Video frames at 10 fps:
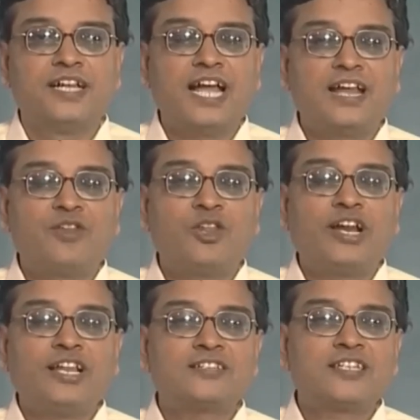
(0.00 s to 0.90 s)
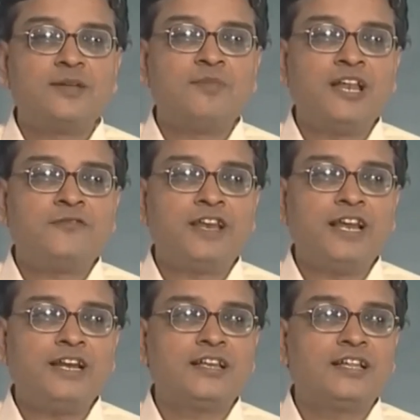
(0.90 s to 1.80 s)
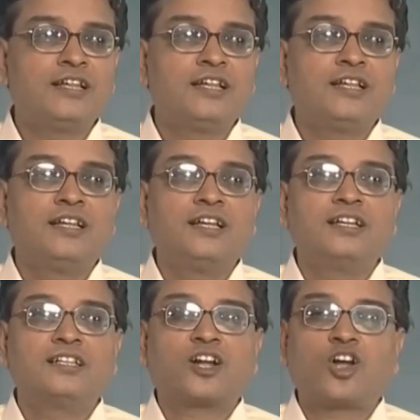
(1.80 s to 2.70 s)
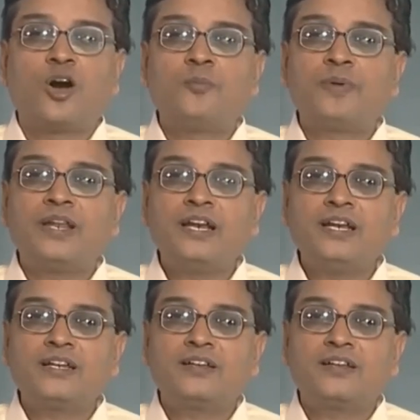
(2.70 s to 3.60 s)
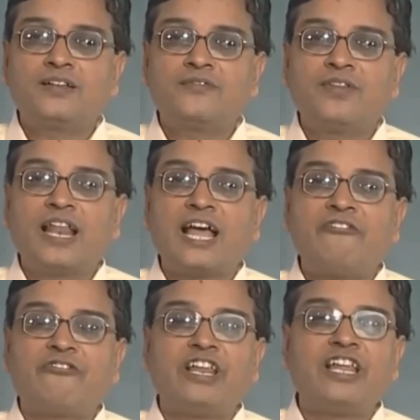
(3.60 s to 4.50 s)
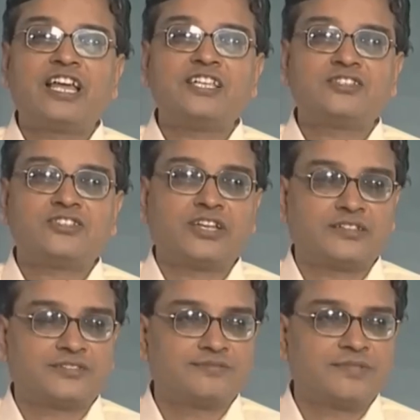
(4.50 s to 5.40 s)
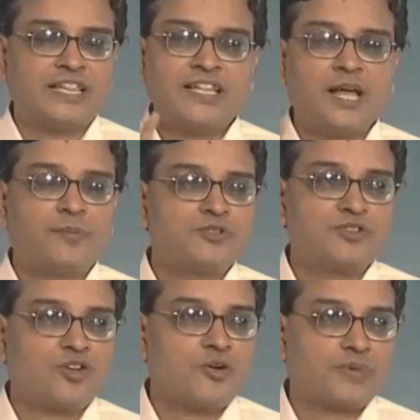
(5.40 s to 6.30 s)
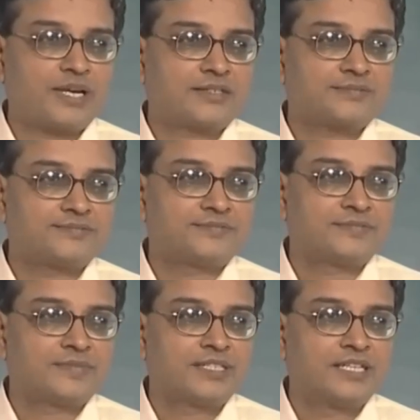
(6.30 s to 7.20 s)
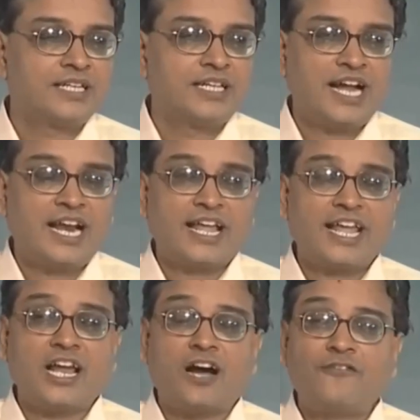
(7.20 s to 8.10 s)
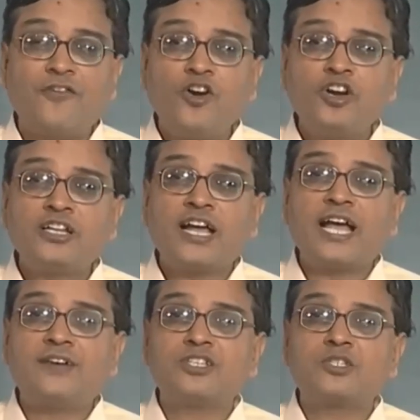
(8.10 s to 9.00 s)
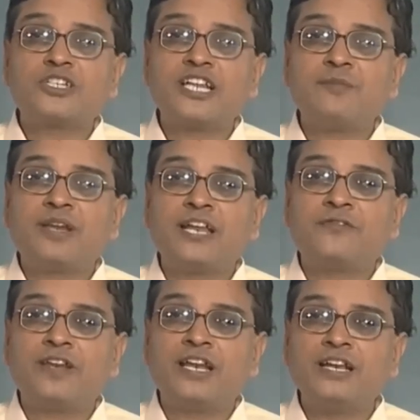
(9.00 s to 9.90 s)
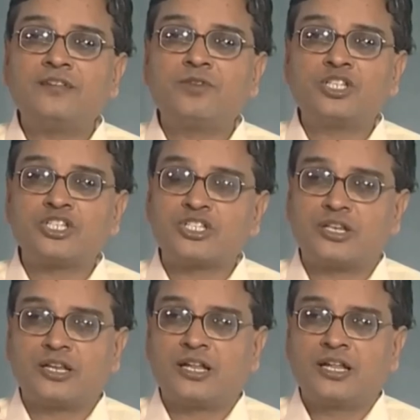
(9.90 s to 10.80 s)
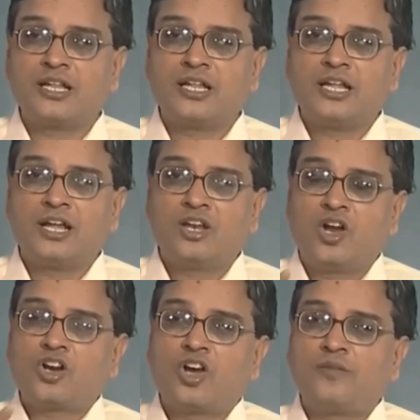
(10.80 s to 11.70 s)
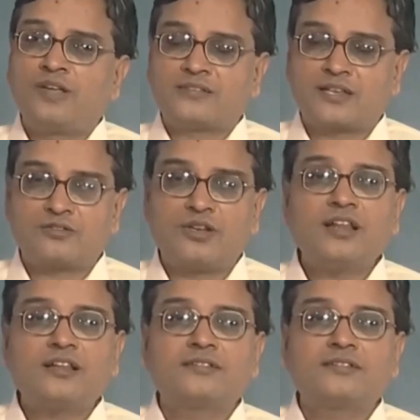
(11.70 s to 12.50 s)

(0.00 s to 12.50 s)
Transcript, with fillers: and when you get a streamline fillet the component will have very high strength nothing happens to the component and I can afford to have a streamline fillet which is not always circular